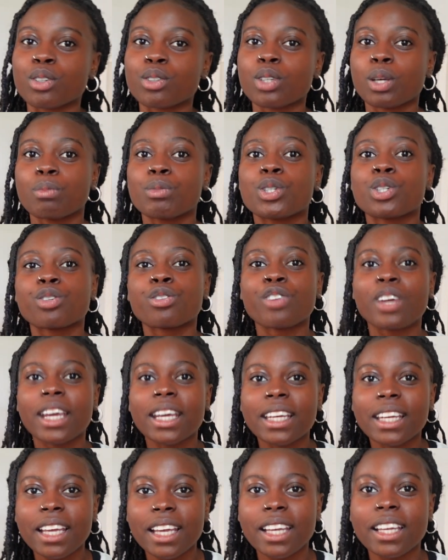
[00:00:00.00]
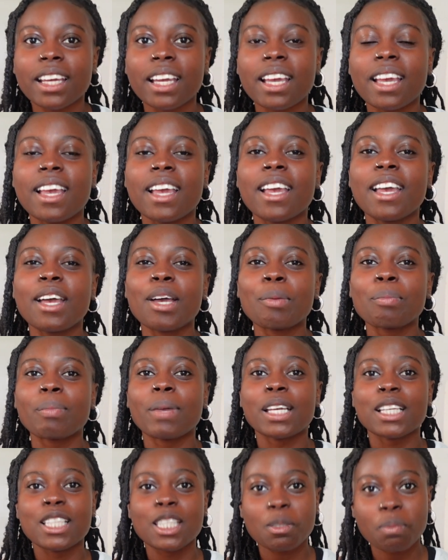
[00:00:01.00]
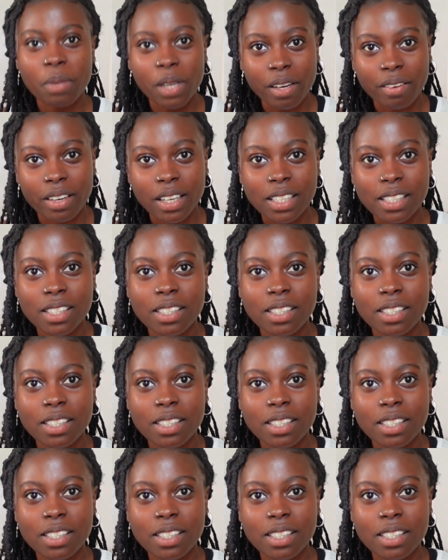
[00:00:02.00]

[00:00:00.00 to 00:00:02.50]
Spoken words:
So I'm training my spirit